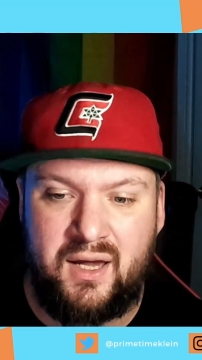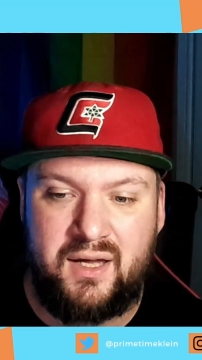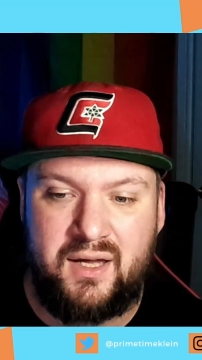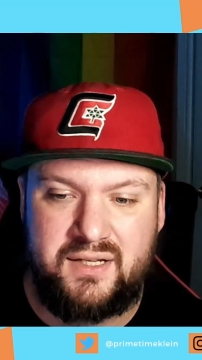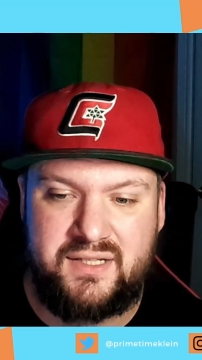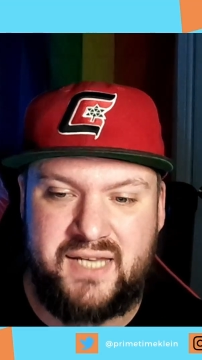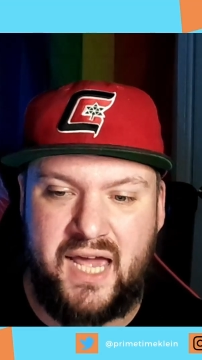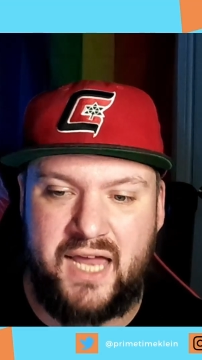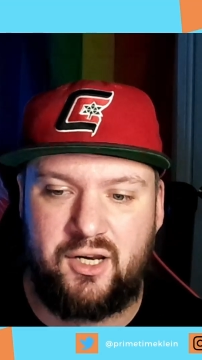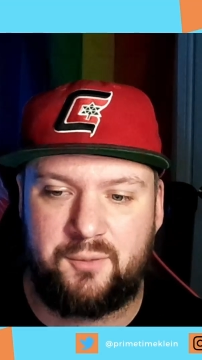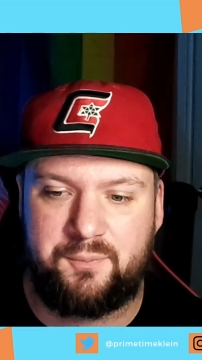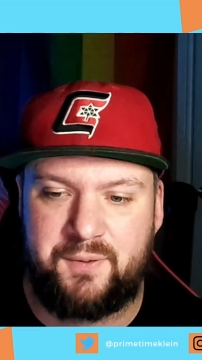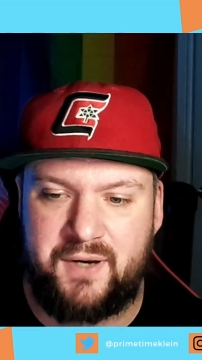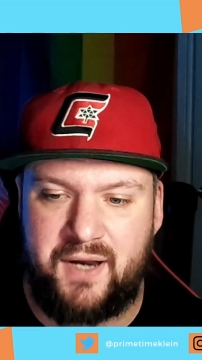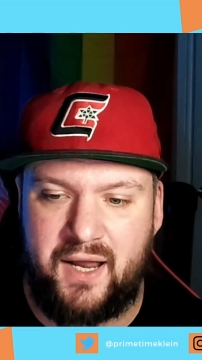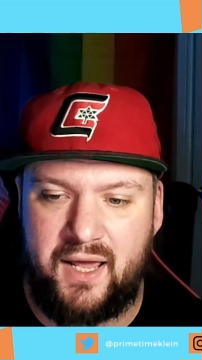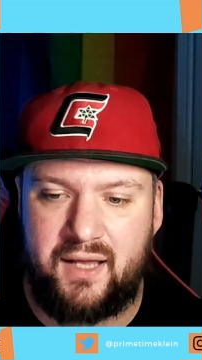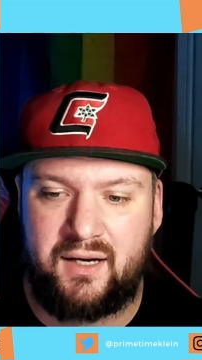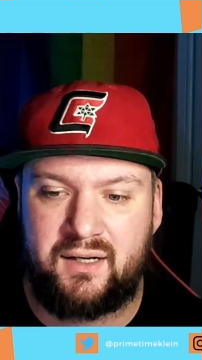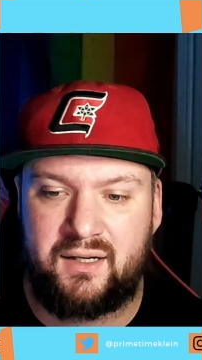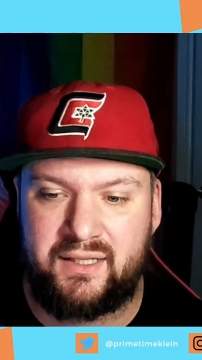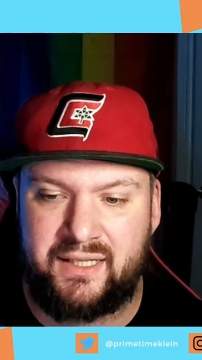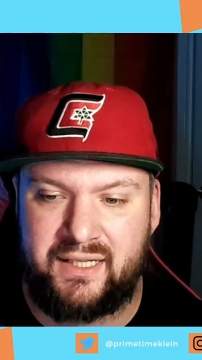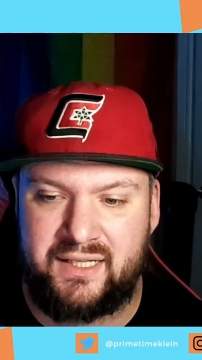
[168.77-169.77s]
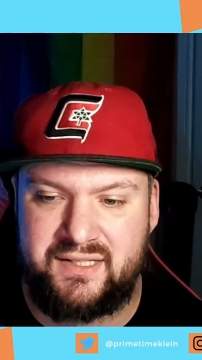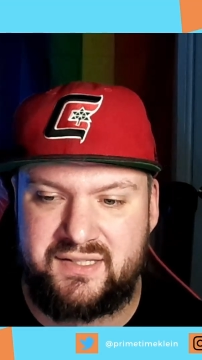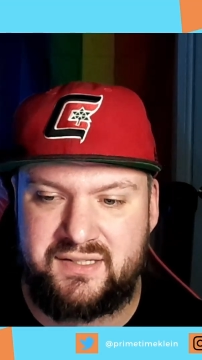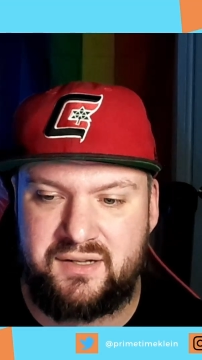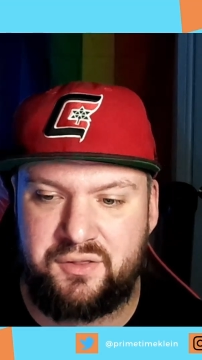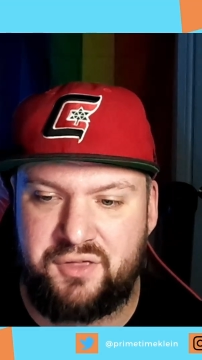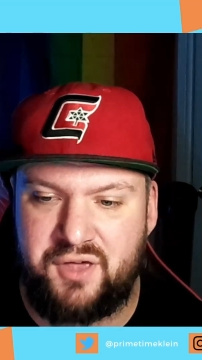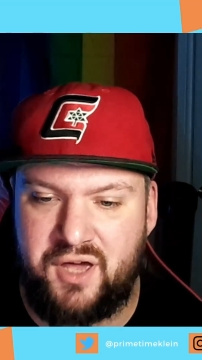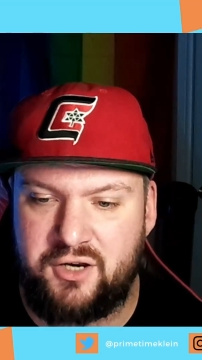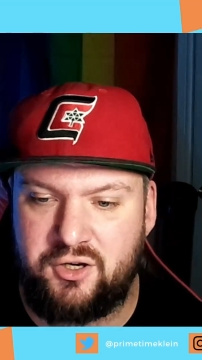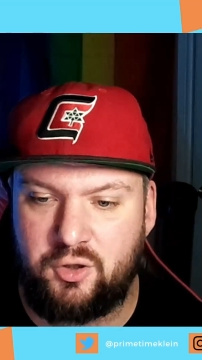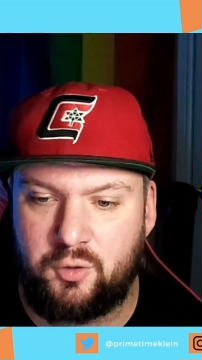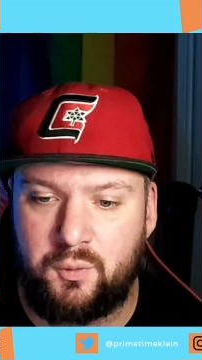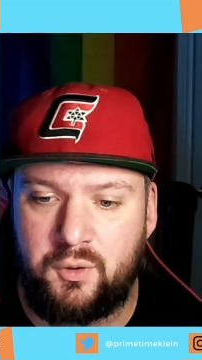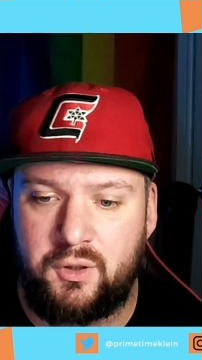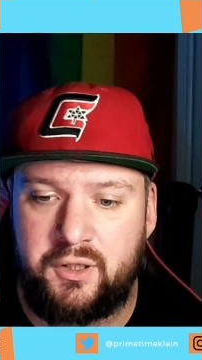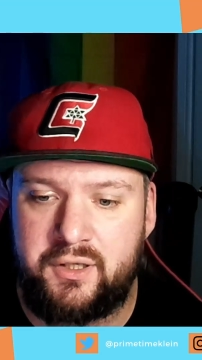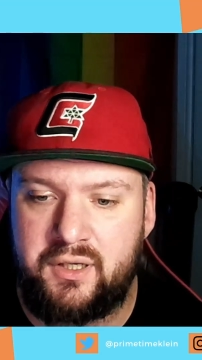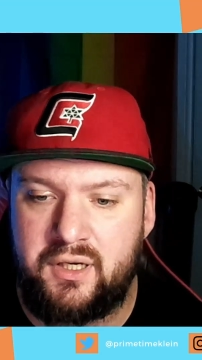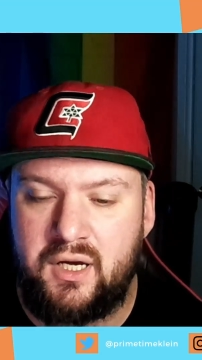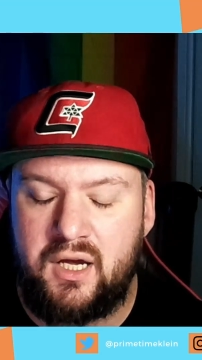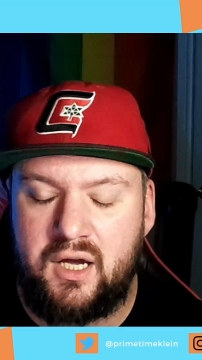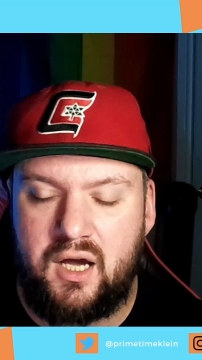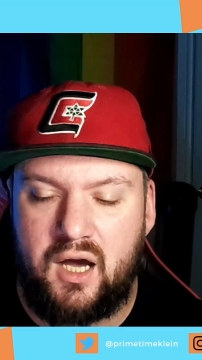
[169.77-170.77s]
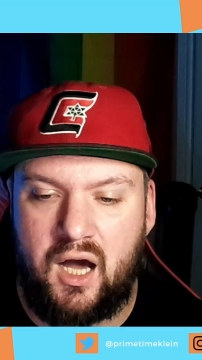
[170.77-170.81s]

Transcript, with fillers: Daniel Pineda against Nathaniel Wood.